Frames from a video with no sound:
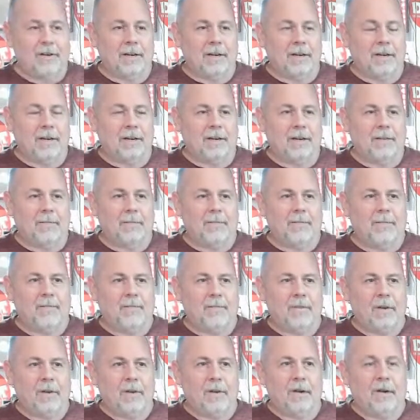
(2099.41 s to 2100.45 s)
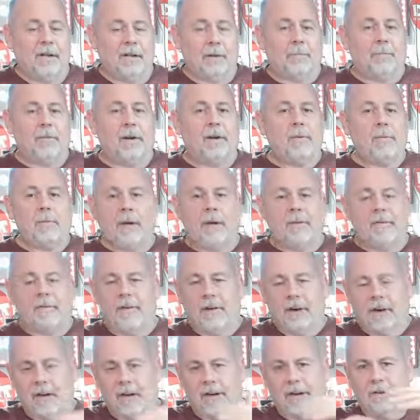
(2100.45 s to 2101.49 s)
and the print went
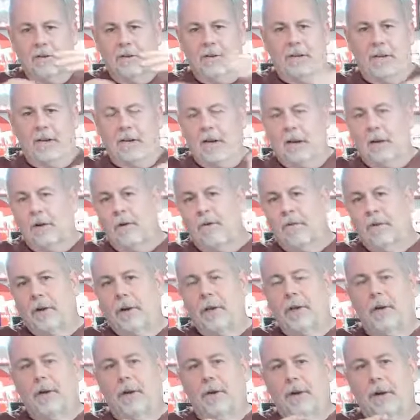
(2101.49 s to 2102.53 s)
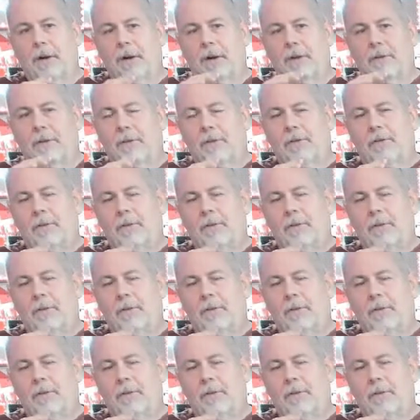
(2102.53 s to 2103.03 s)
fine. Other than I over cured it. It was